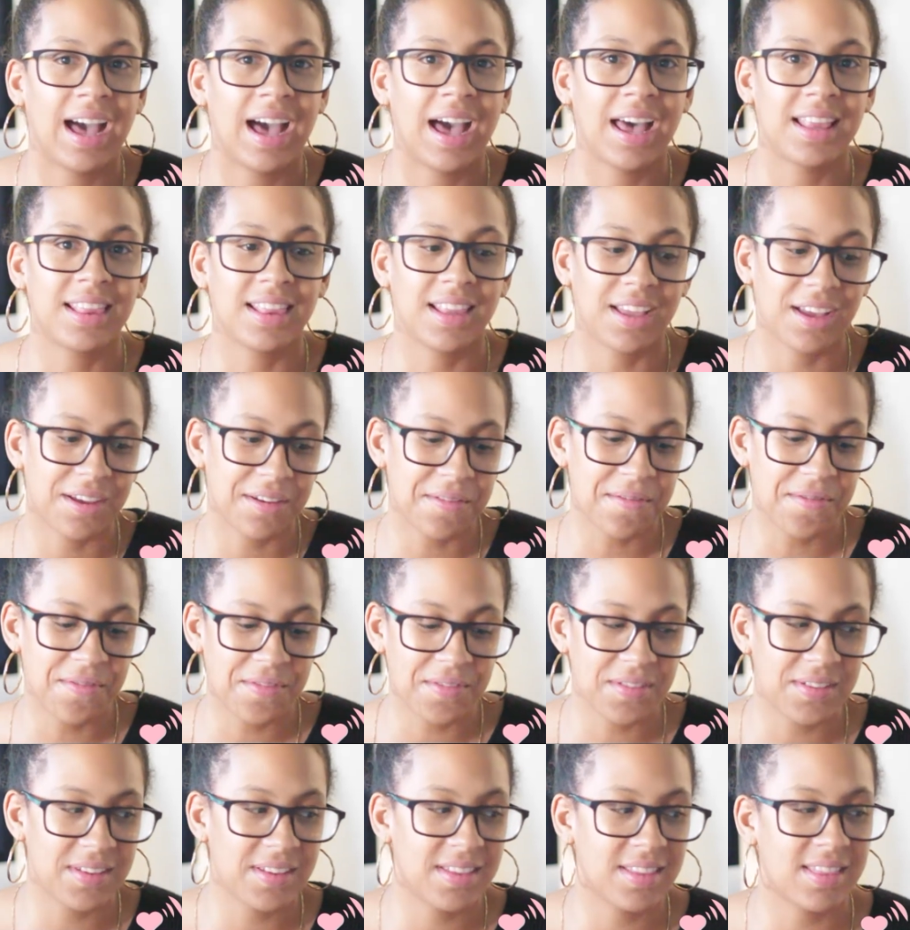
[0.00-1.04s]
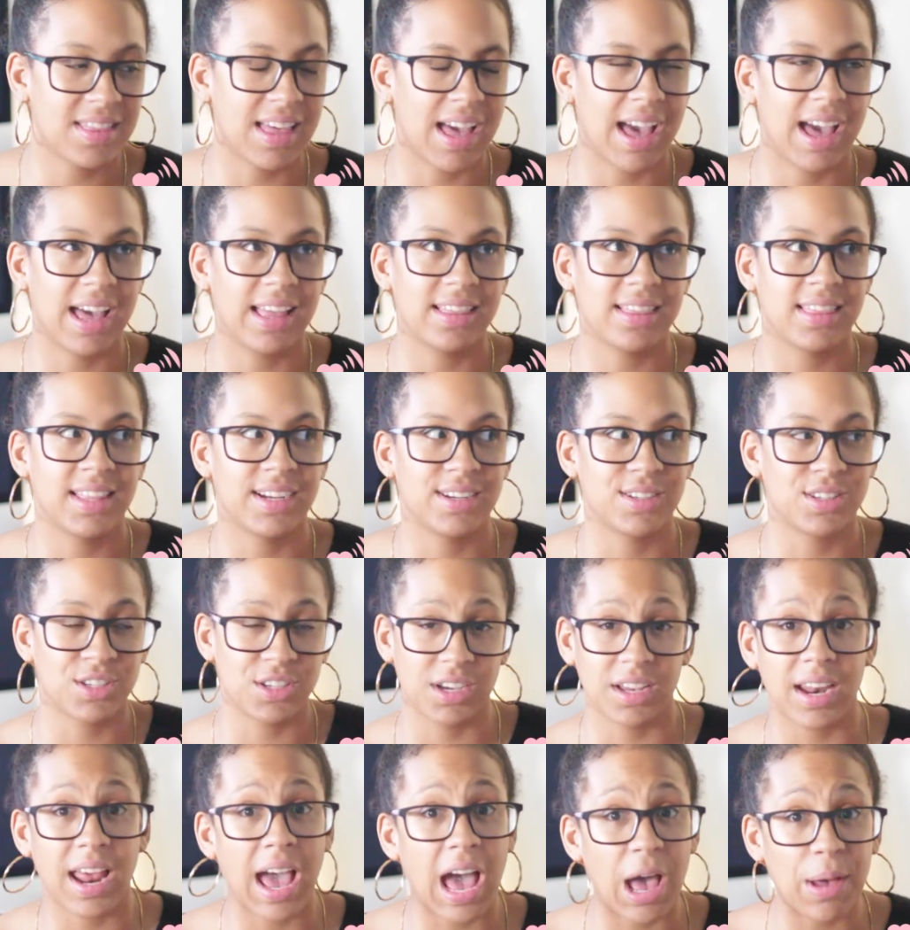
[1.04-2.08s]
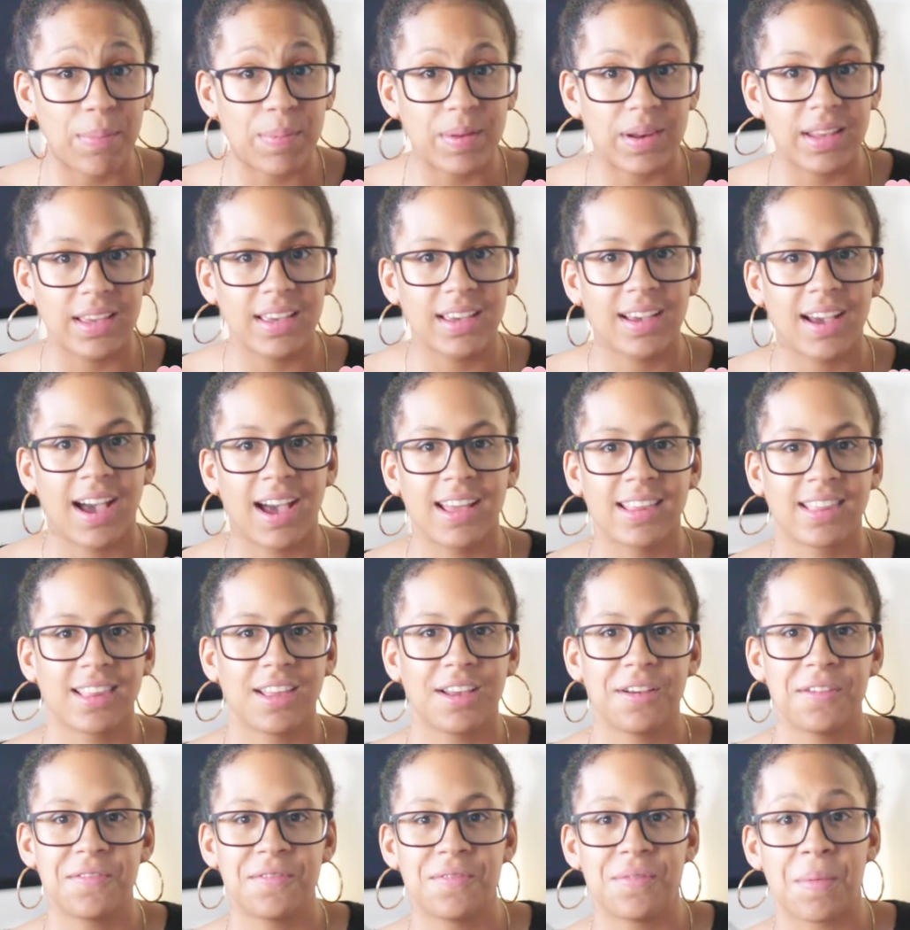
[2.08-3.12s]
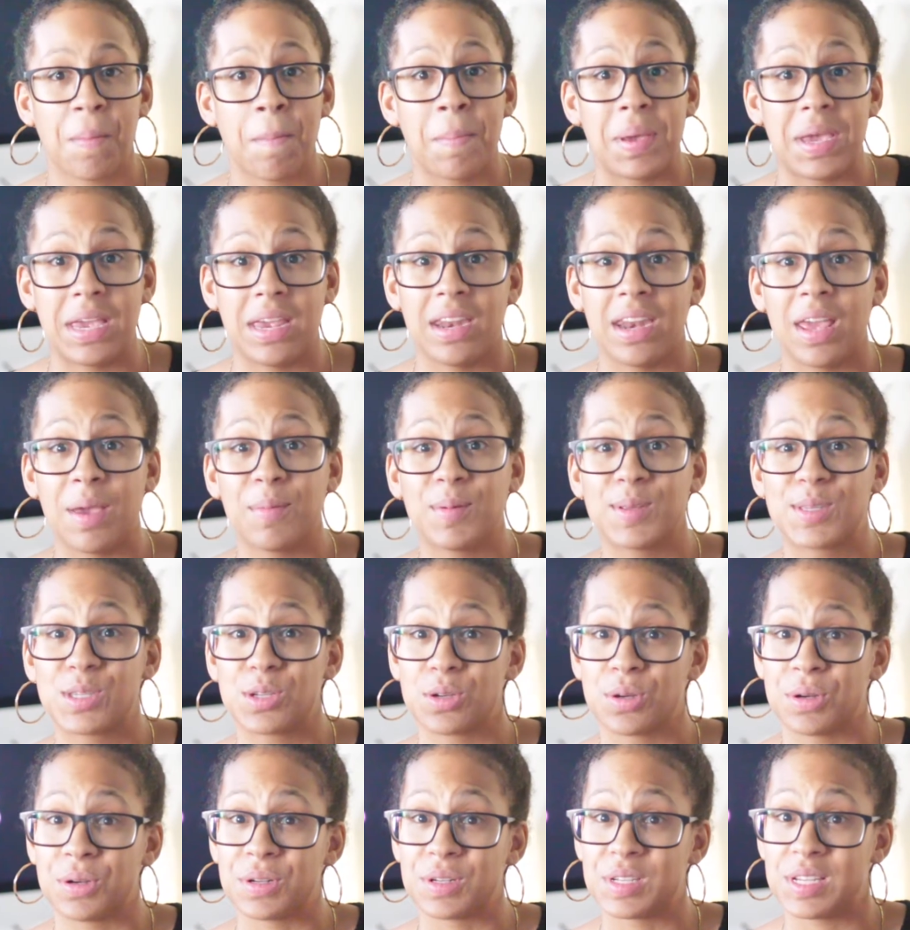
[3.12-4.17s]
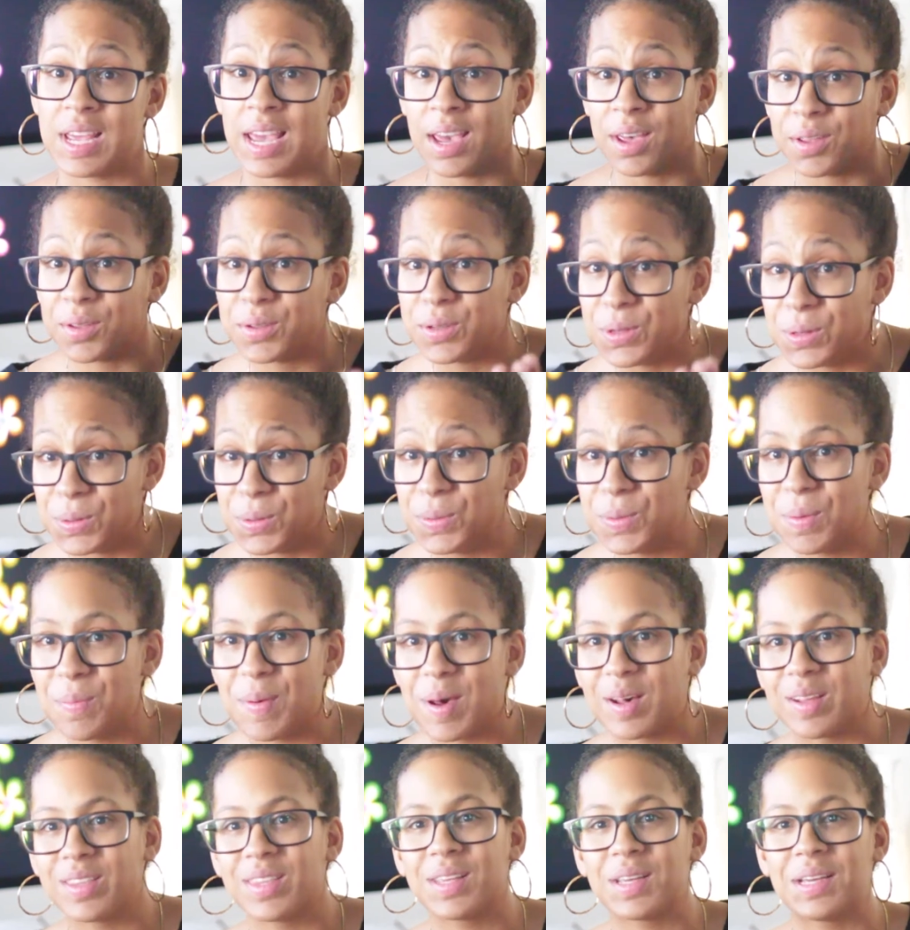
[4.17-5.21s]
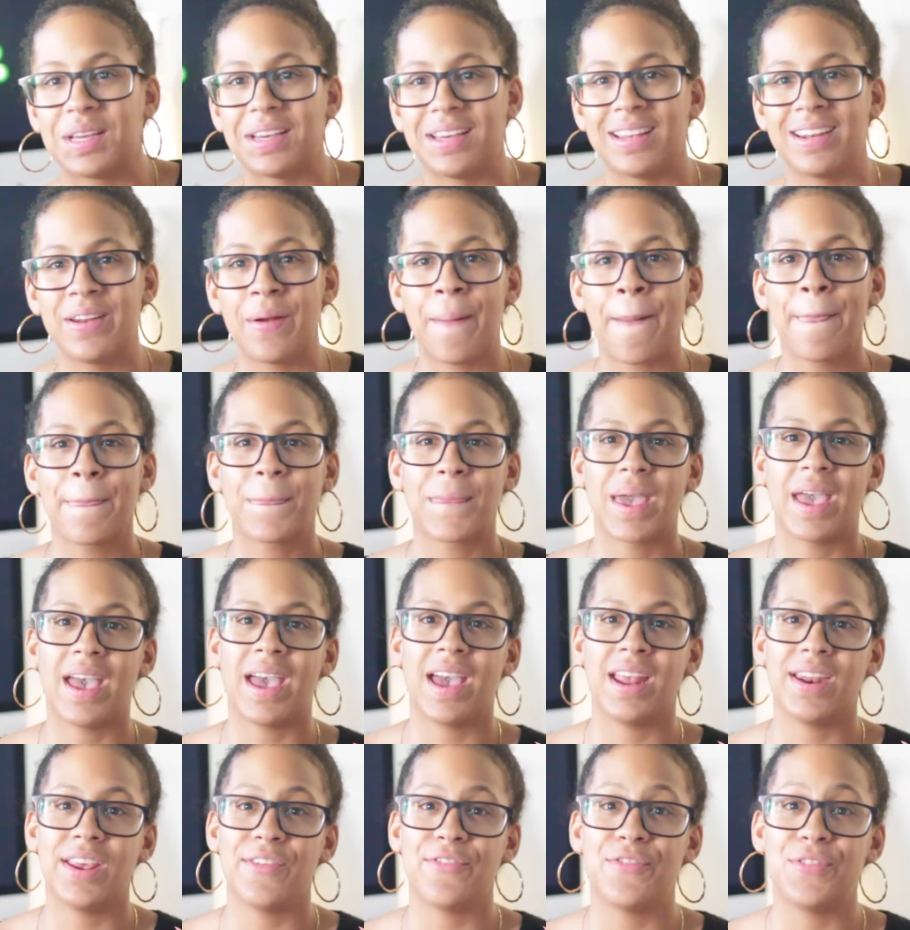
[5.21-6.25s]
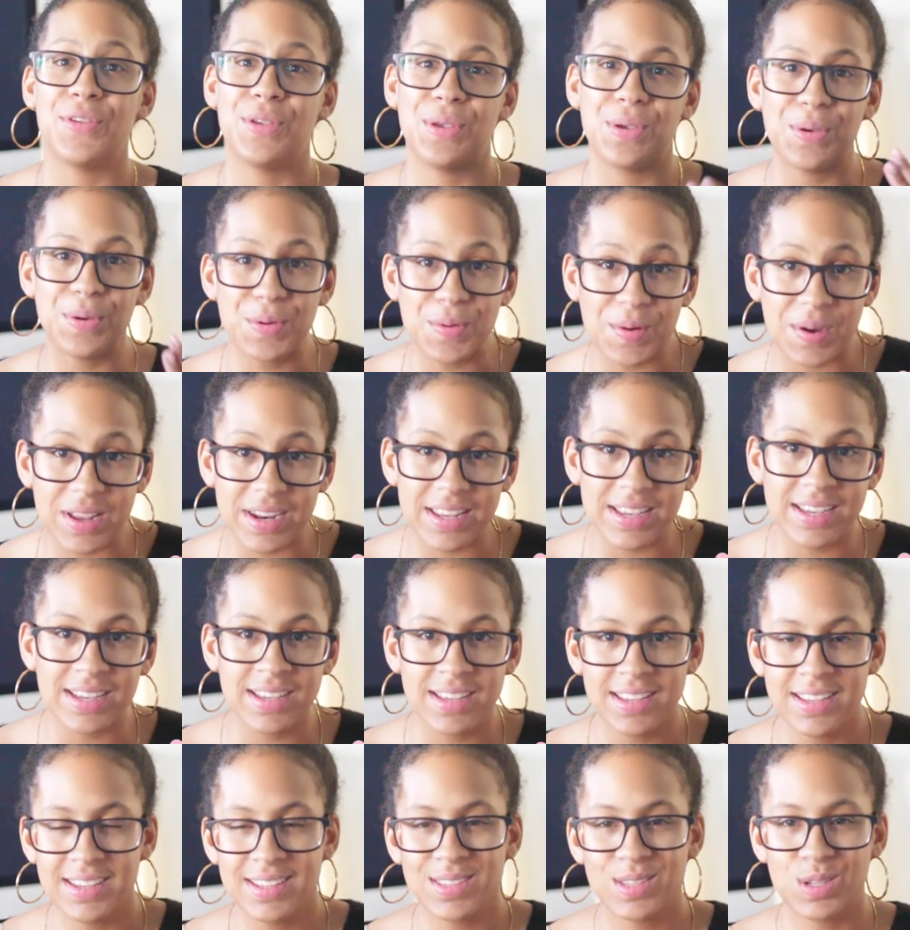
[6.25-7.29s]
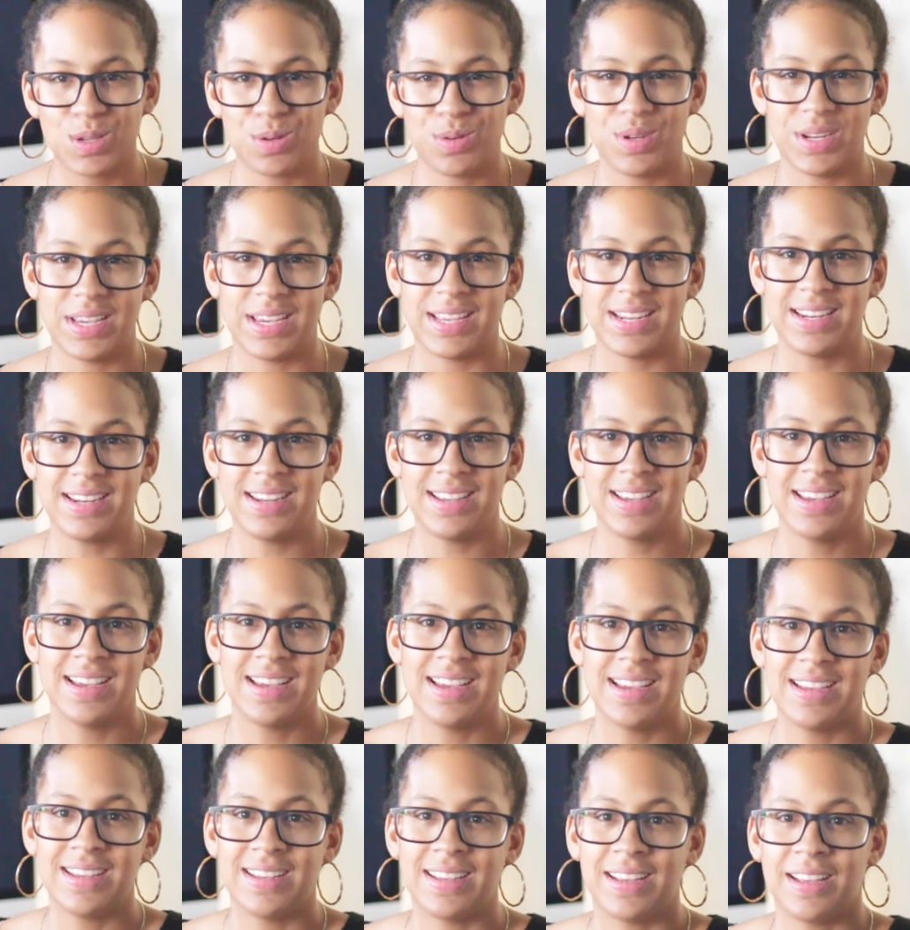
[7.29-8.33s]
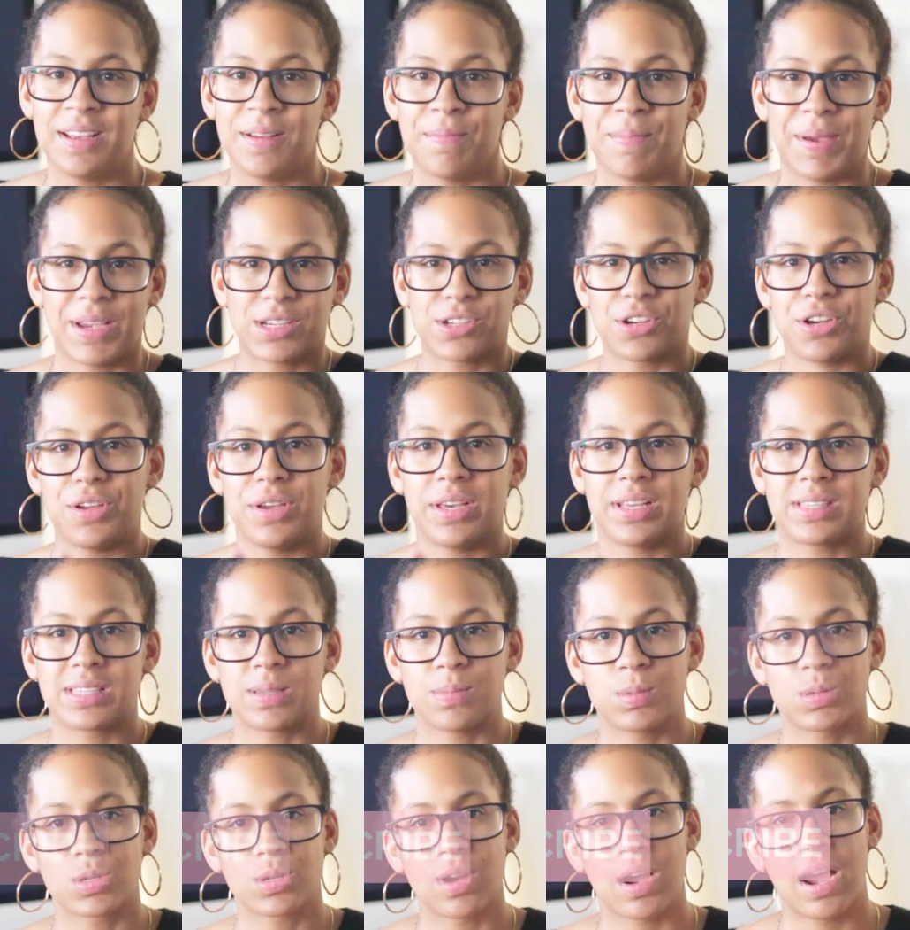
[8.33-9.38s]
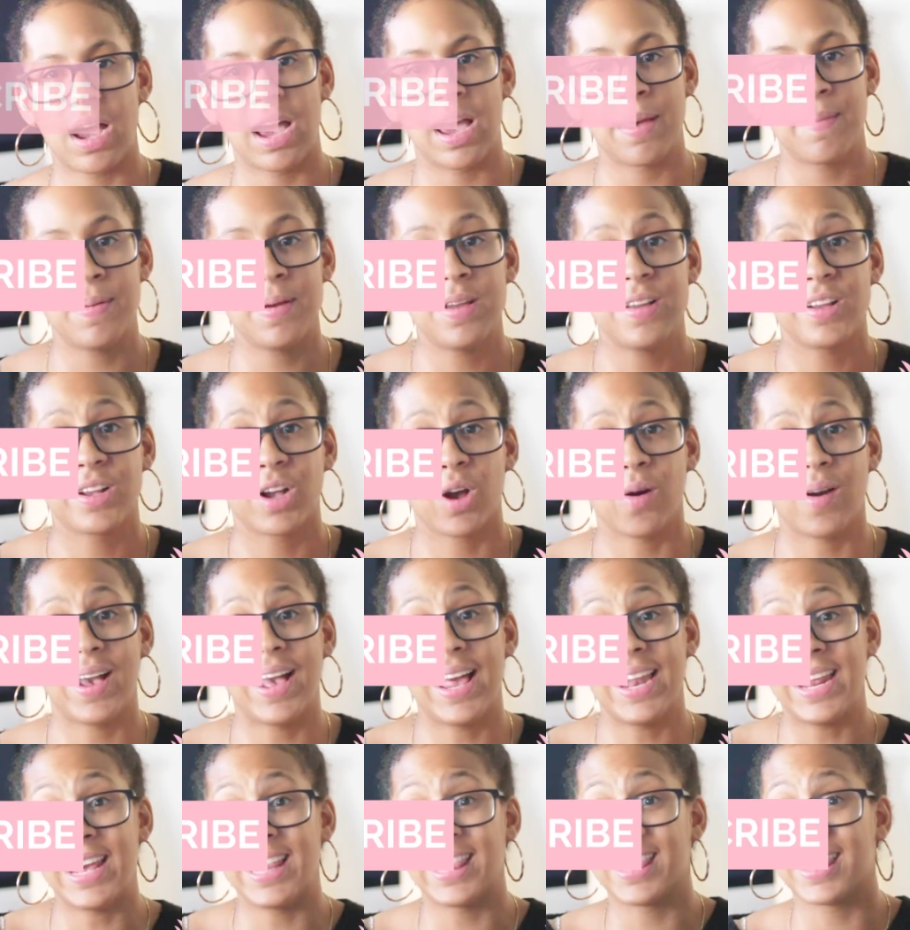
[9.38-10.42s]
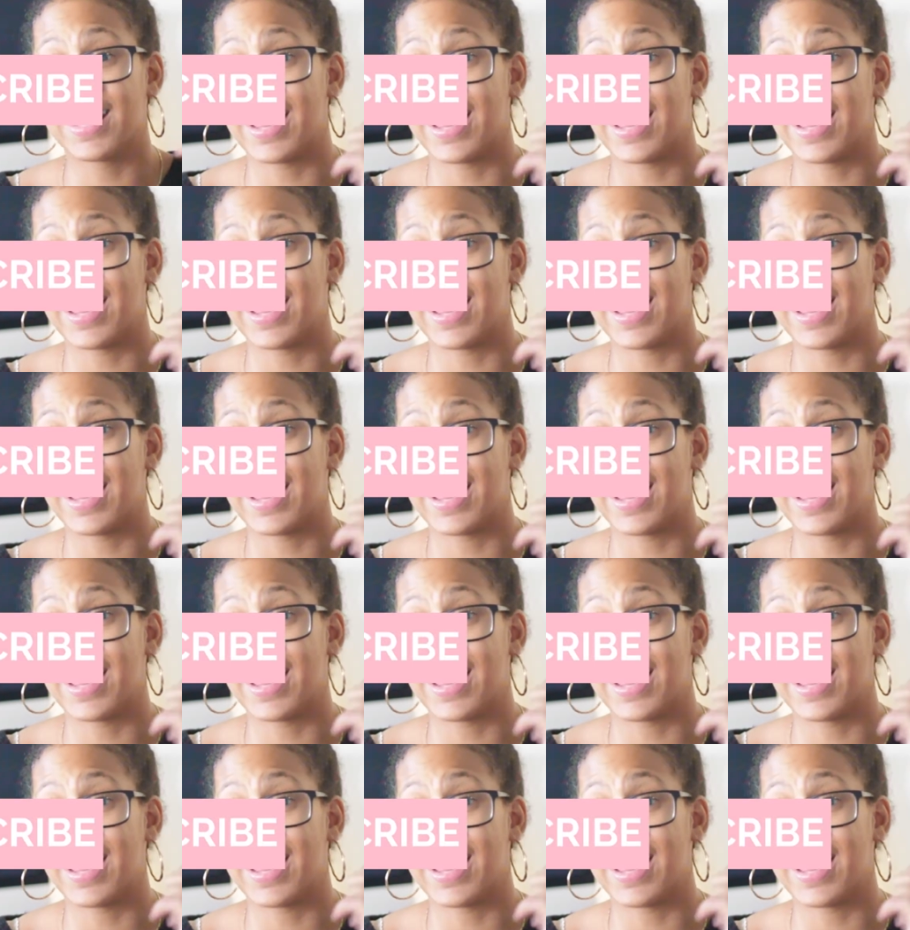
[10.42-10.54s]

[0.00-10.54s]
I love that there's good happening. I love being able to tell you about the good. And if you wanna tune in, make sure you hit subscribe. Go ahead and